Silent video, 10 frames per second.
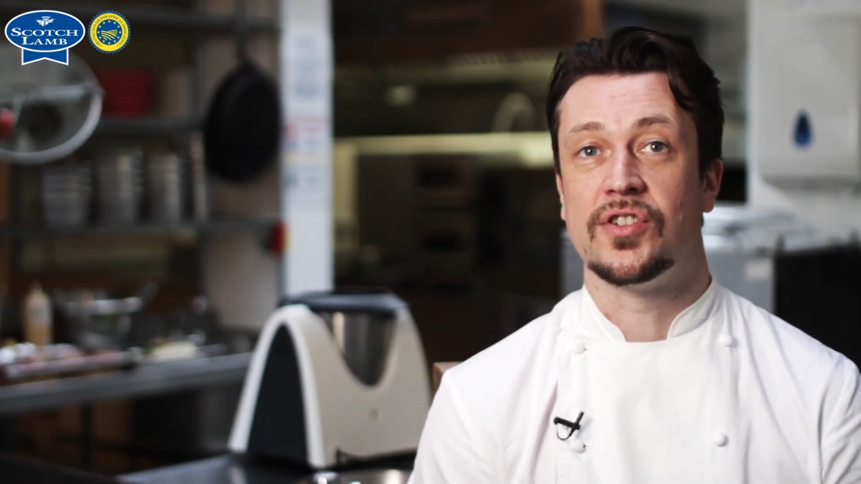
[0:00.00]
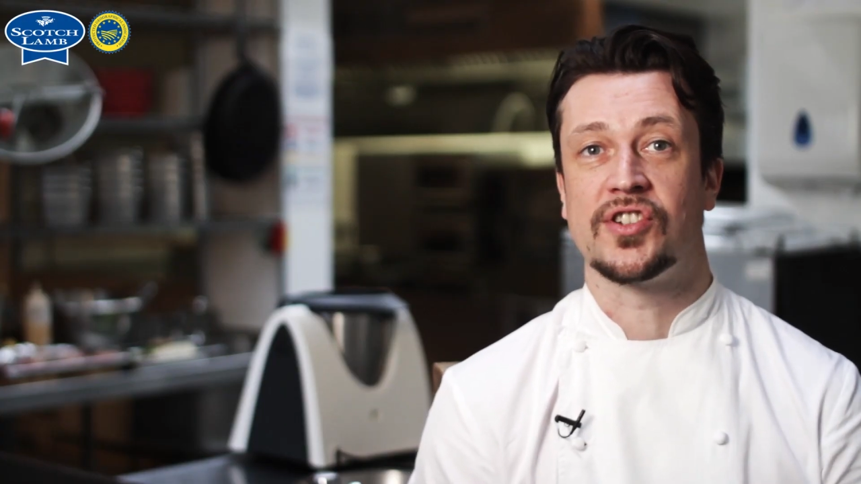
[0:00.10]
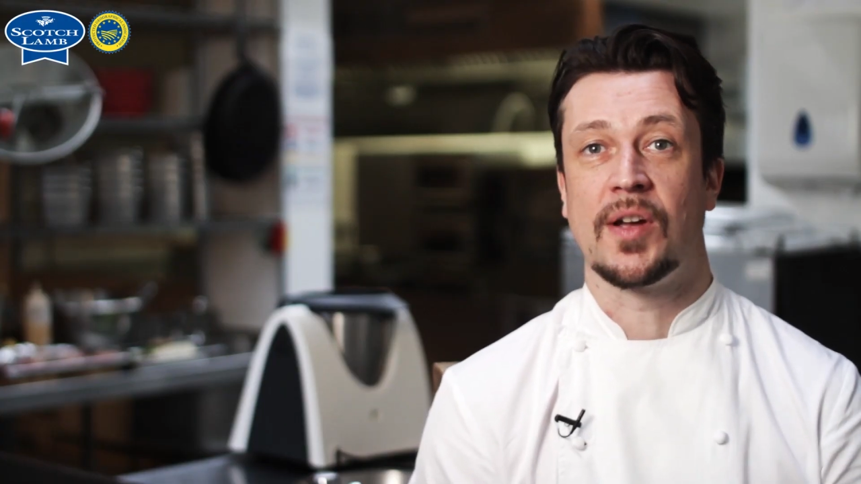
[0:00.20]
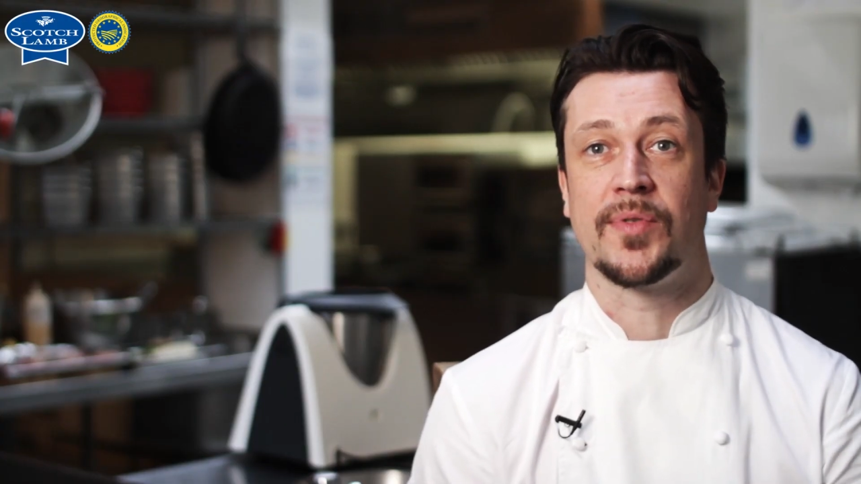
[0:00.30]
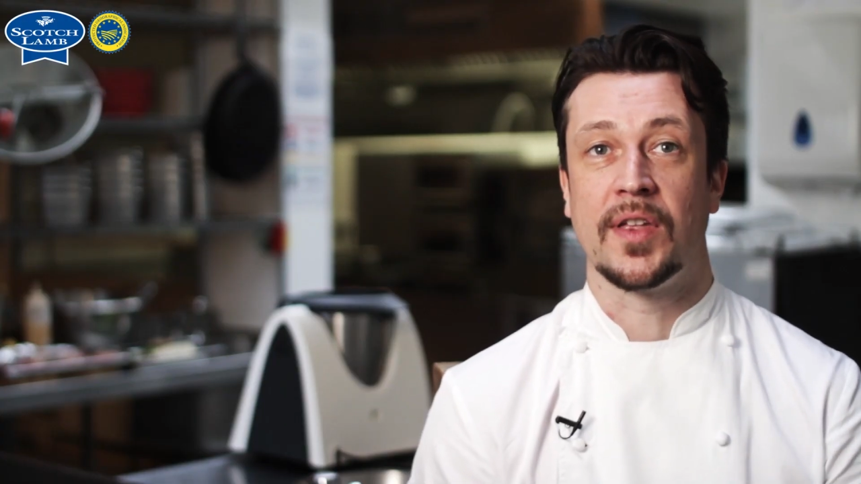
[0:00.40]
It's
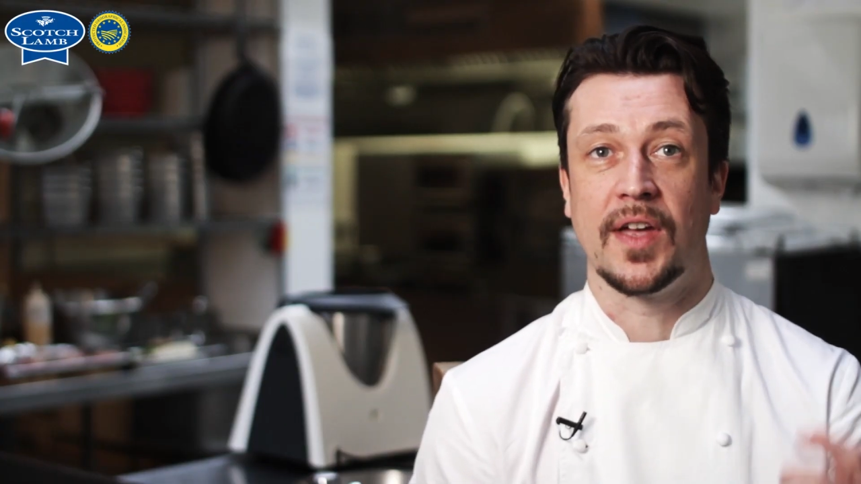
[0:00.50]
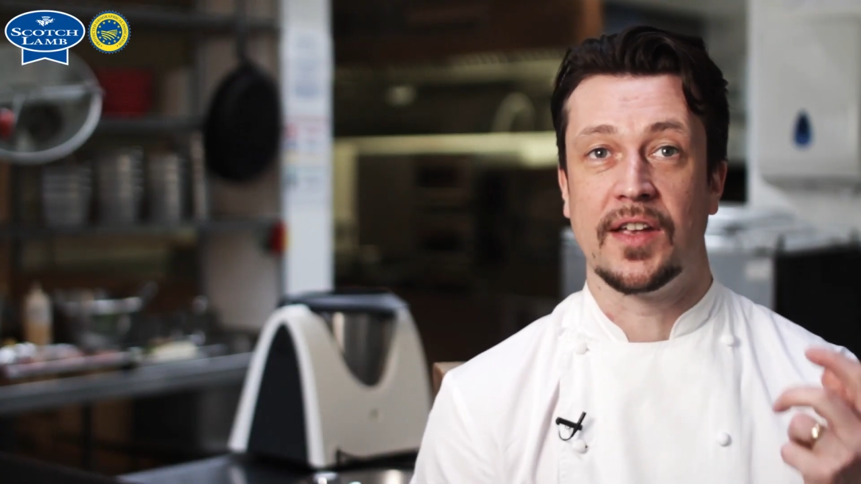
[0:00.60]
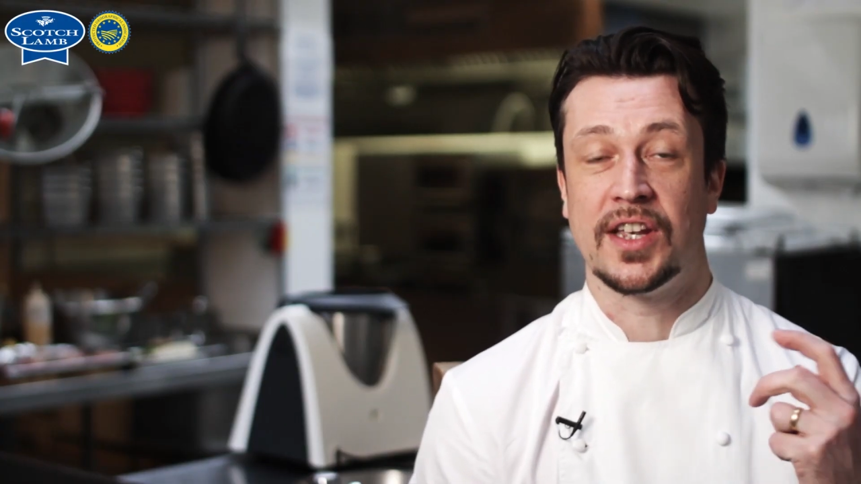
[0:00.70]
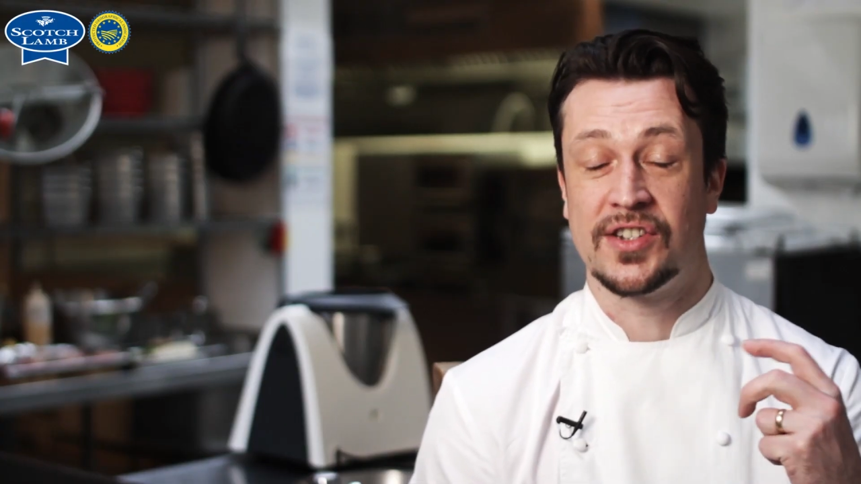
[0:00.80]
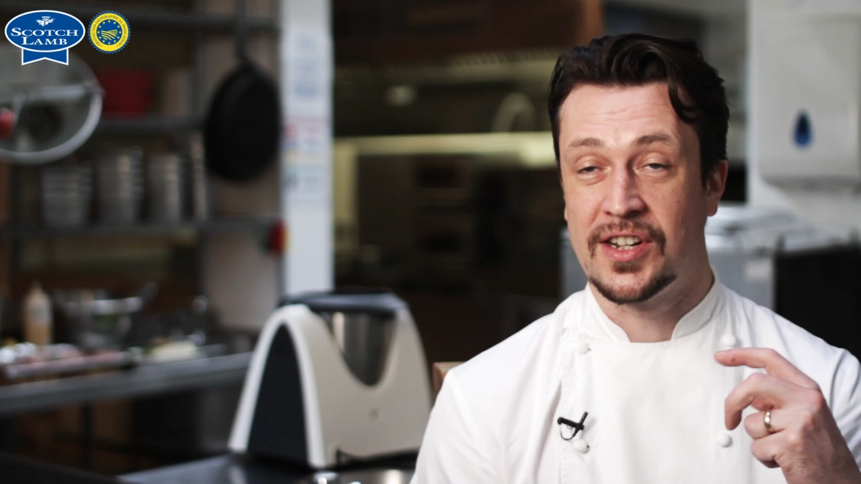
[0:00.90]
something that
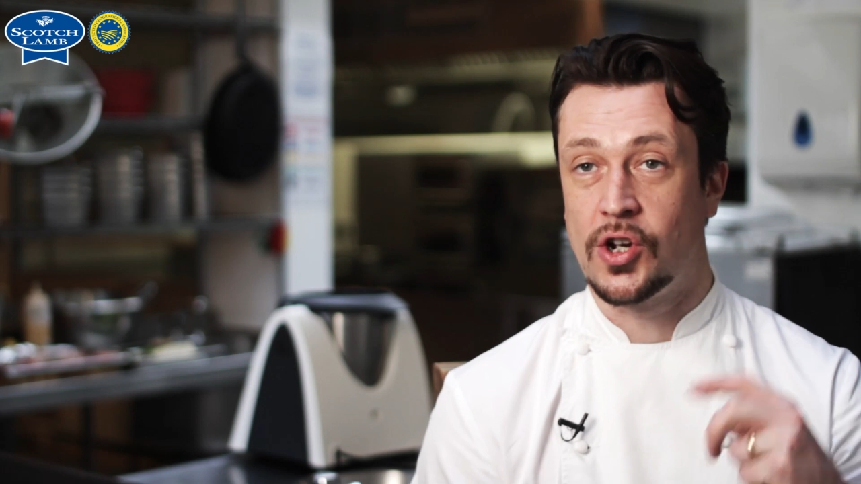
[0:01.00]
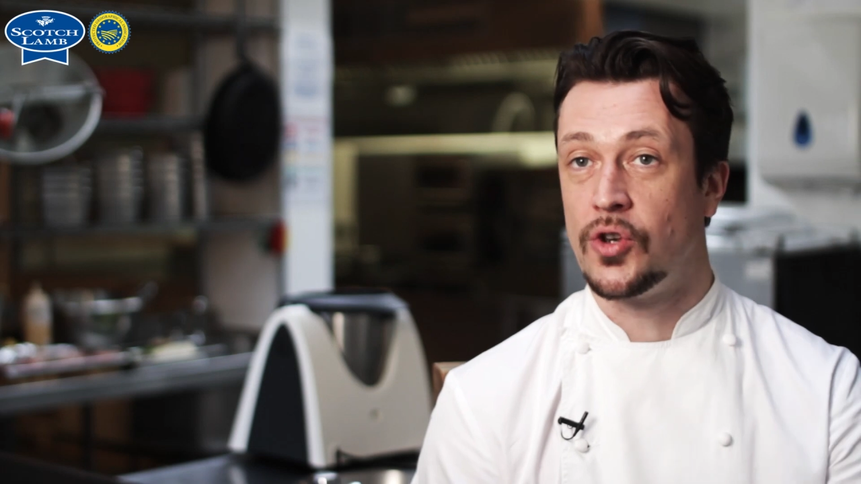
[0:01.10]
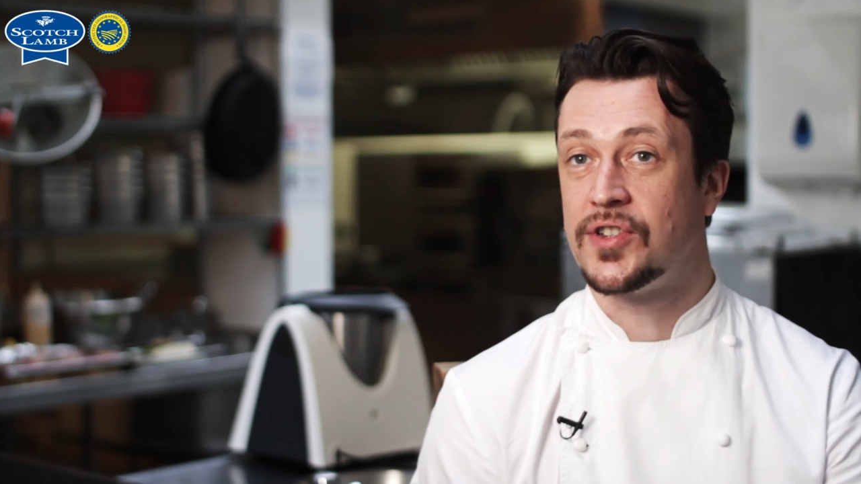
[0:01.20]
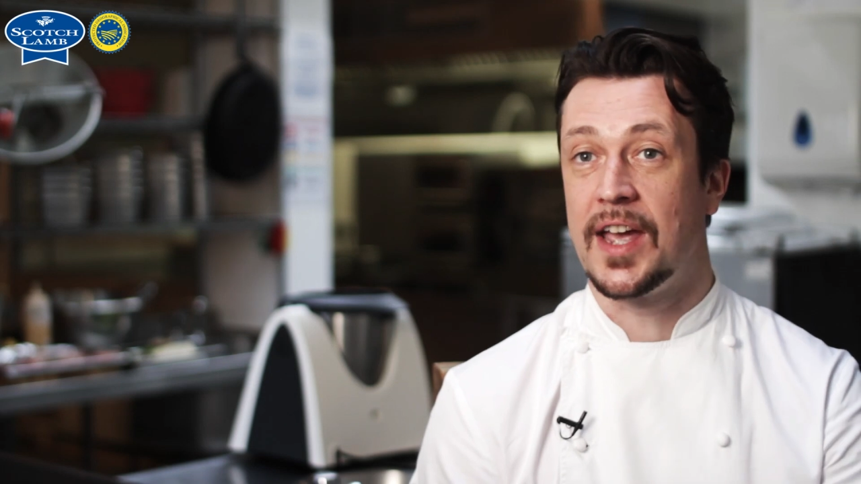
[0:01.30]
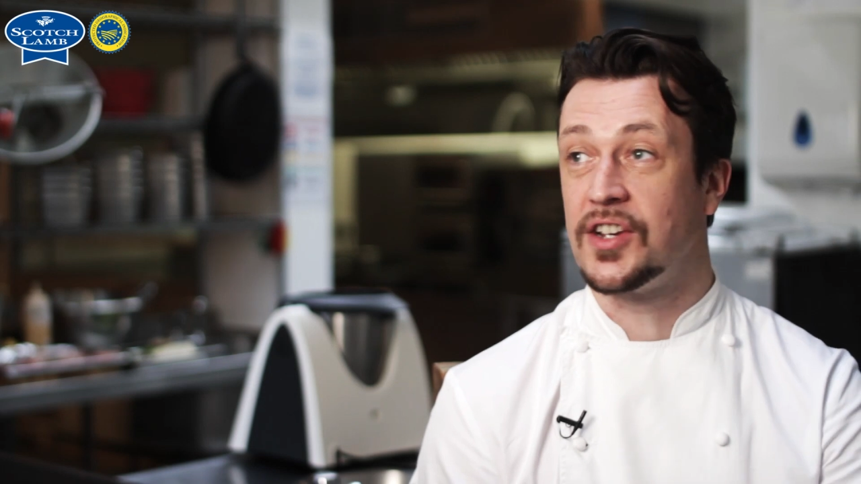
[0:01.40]
is in
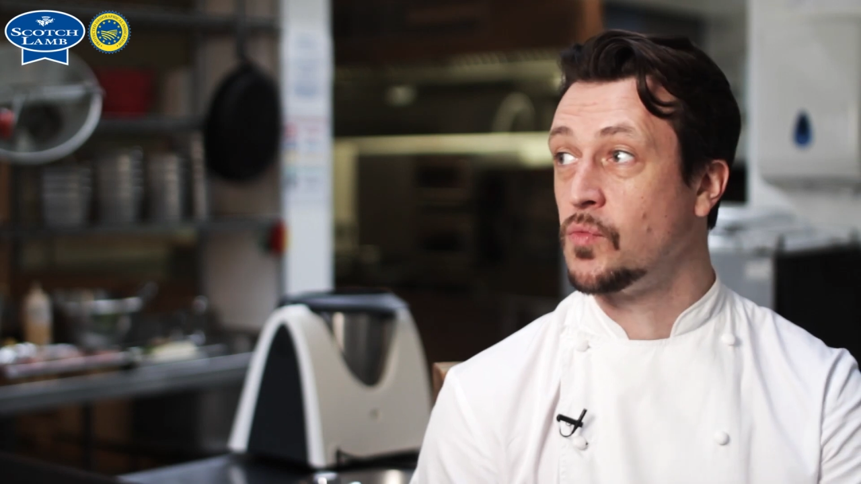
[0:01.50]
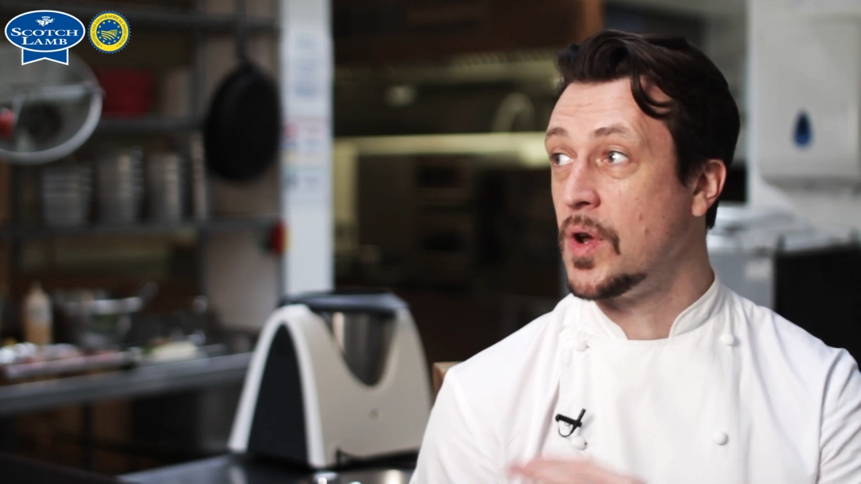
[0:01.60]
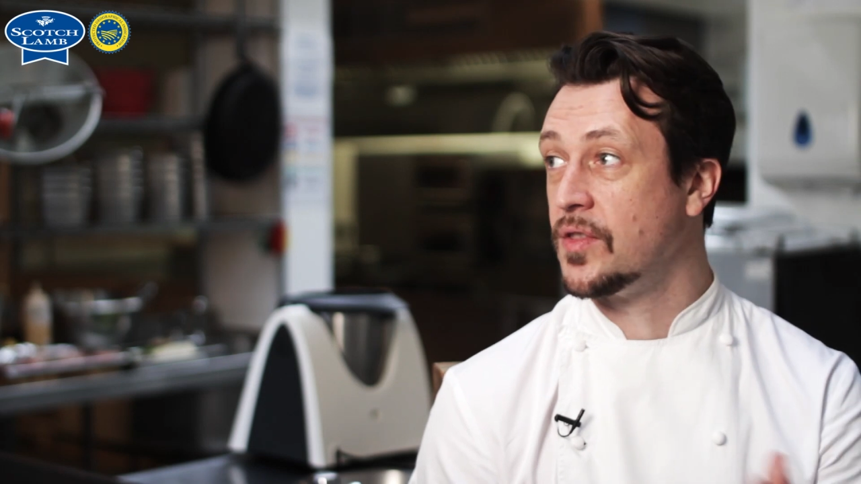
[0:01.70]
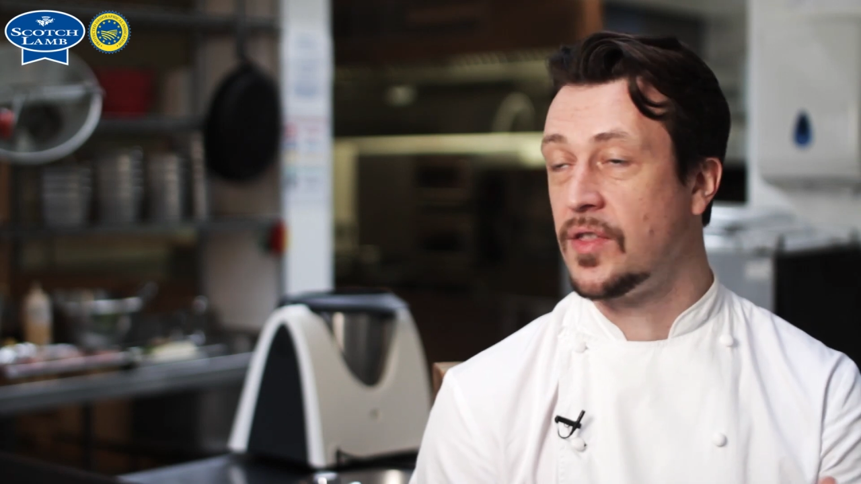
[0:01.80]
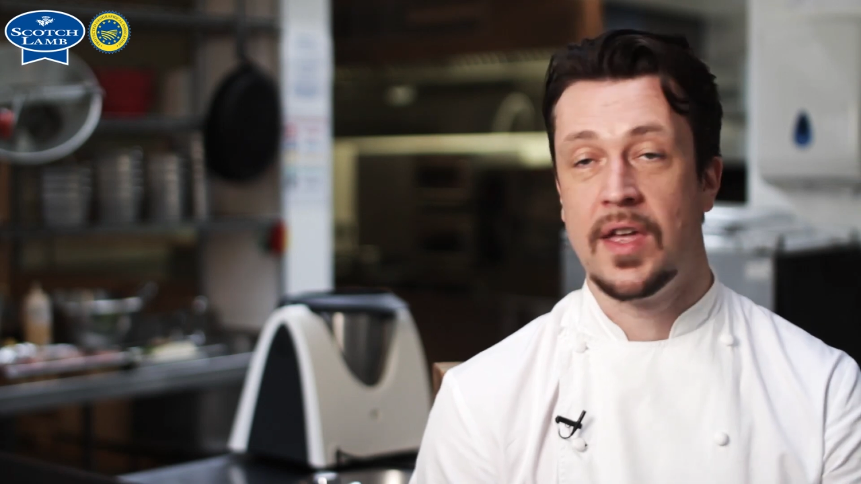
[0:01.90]
context
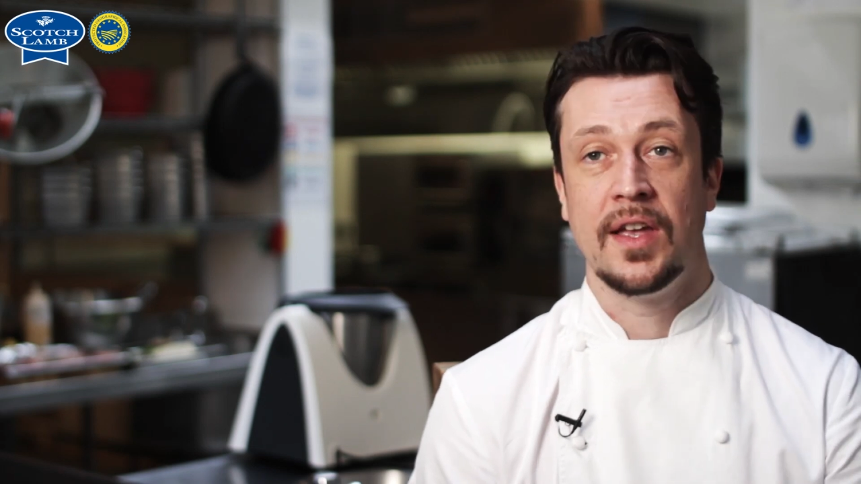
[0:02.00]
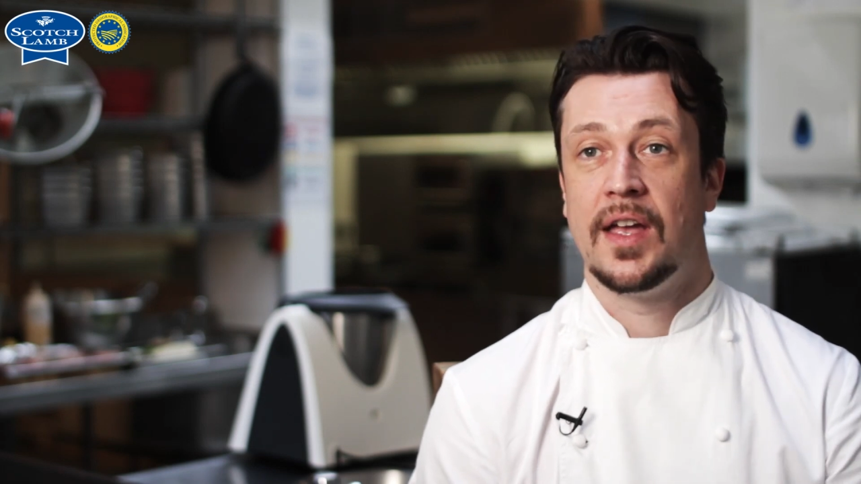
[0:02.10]
with